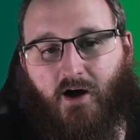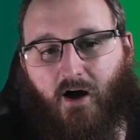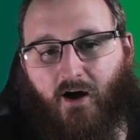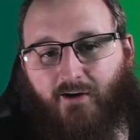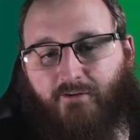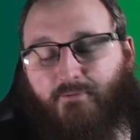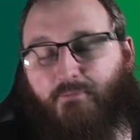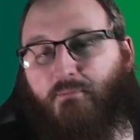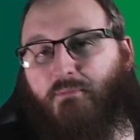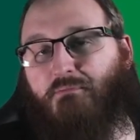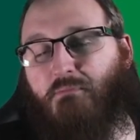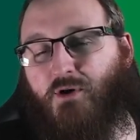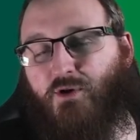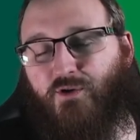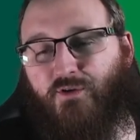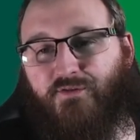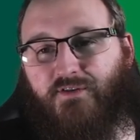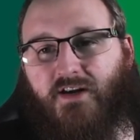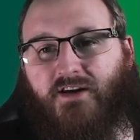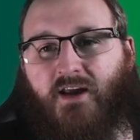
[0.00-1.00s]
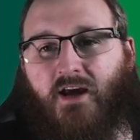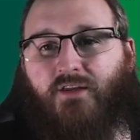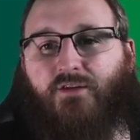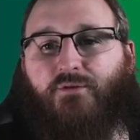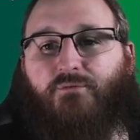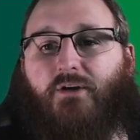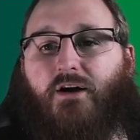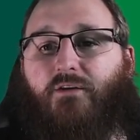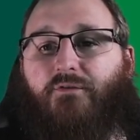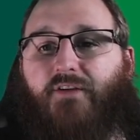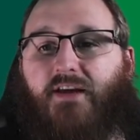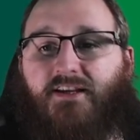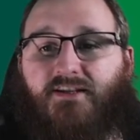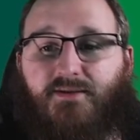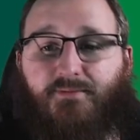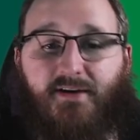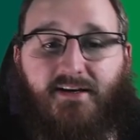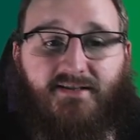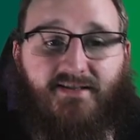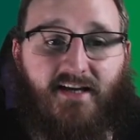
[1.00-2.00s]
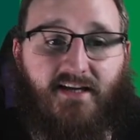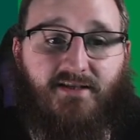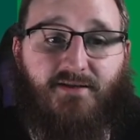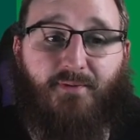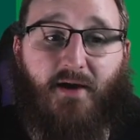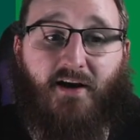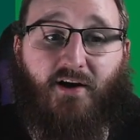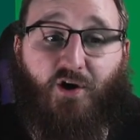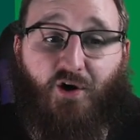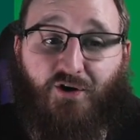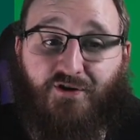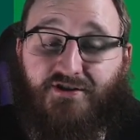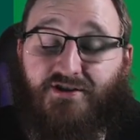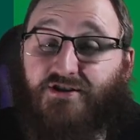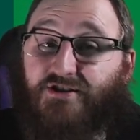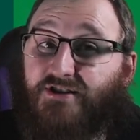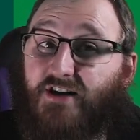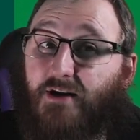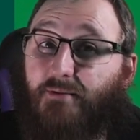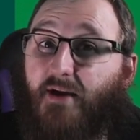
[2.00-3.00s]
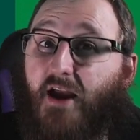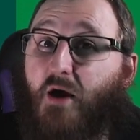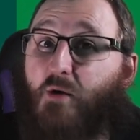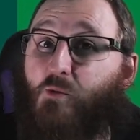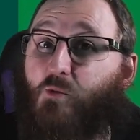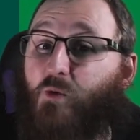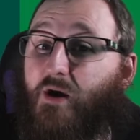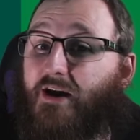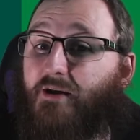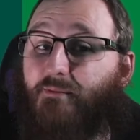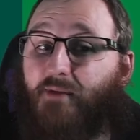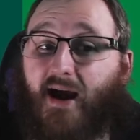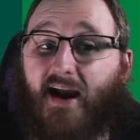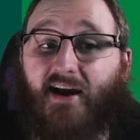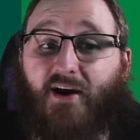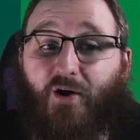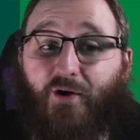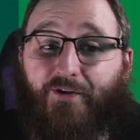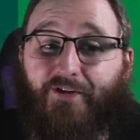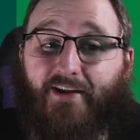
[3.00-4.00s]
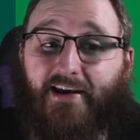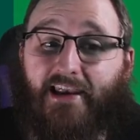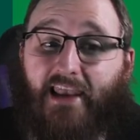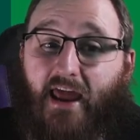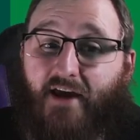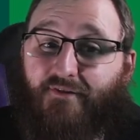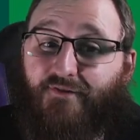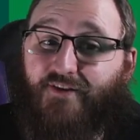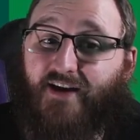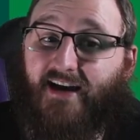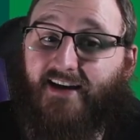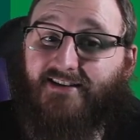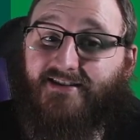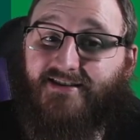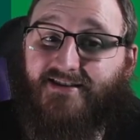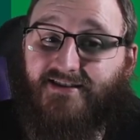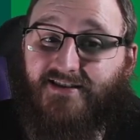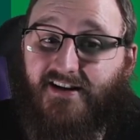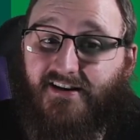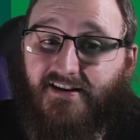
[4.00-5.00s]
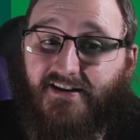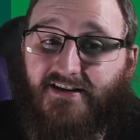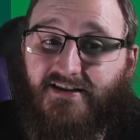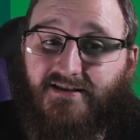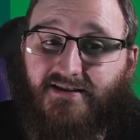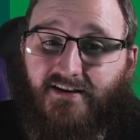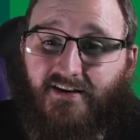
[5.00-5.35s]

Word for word: I've moved Nathan Ralph in to be a centre back. Hosker's going to be a wing back on the left hand side.